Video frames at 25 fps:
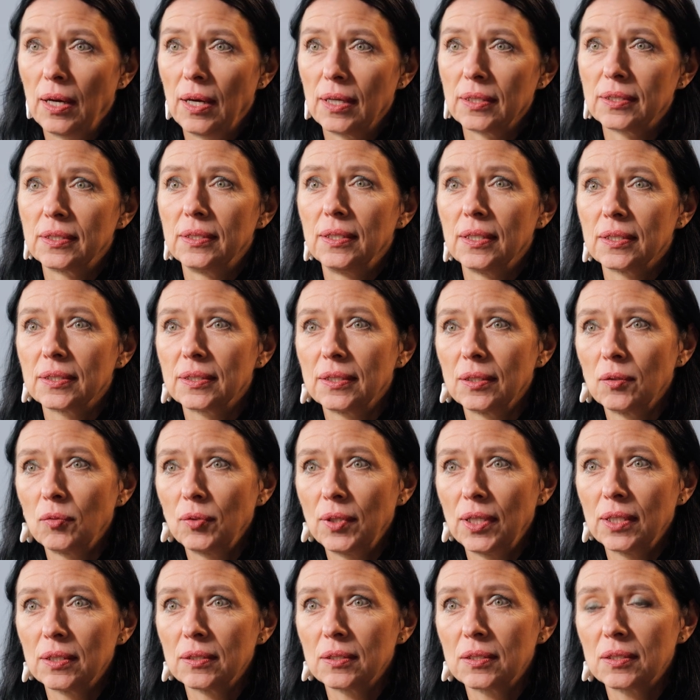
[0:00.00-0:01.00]
As the
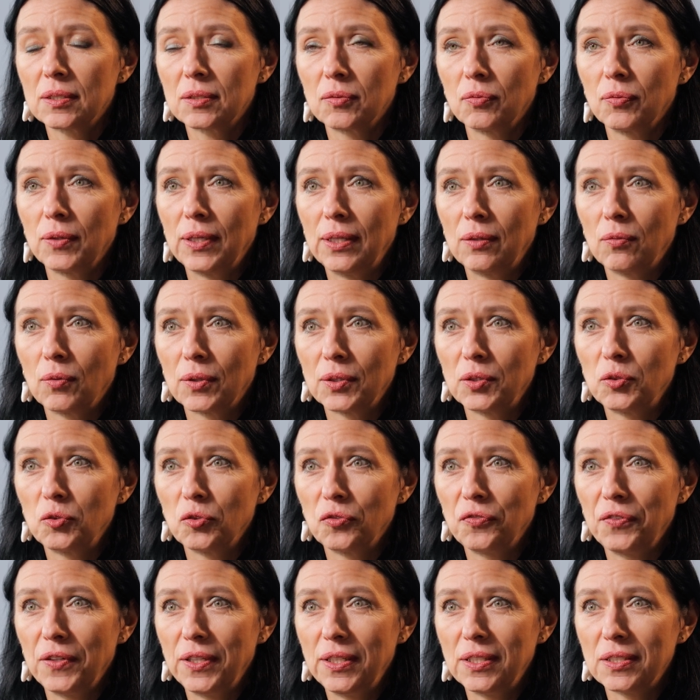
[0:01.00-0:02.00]
Estonians, we want
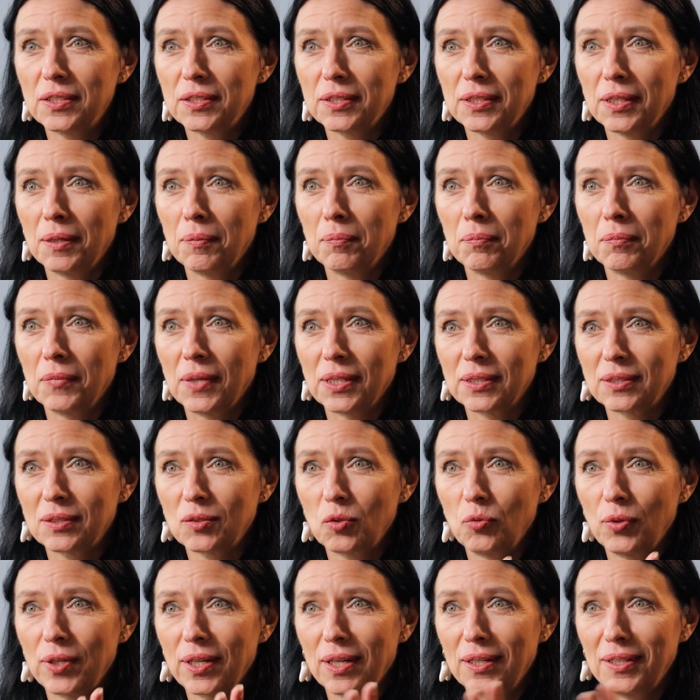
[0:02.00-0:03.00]
to finish them as
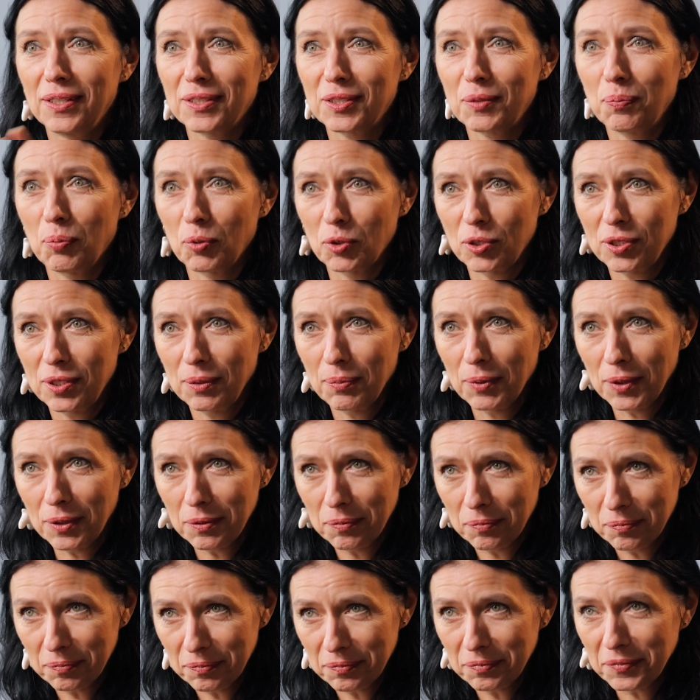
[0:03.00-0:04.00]
quickly as
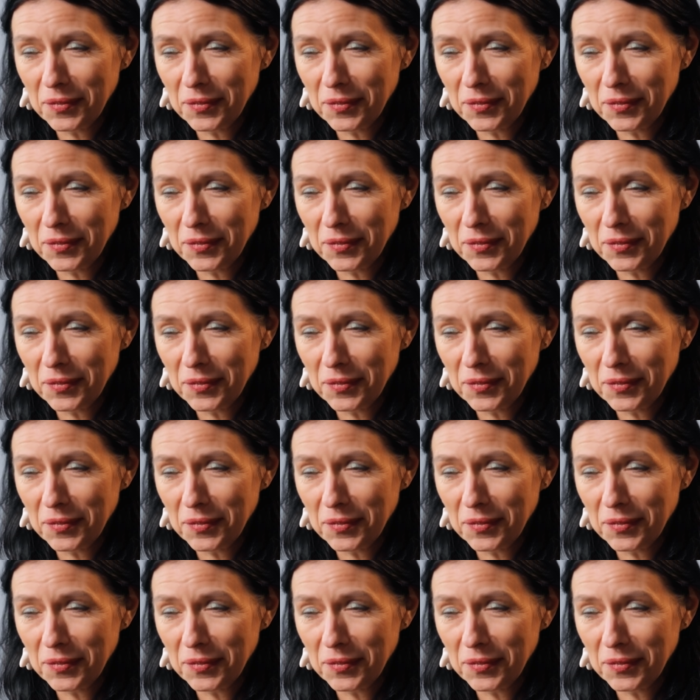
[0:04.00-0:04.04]
possible.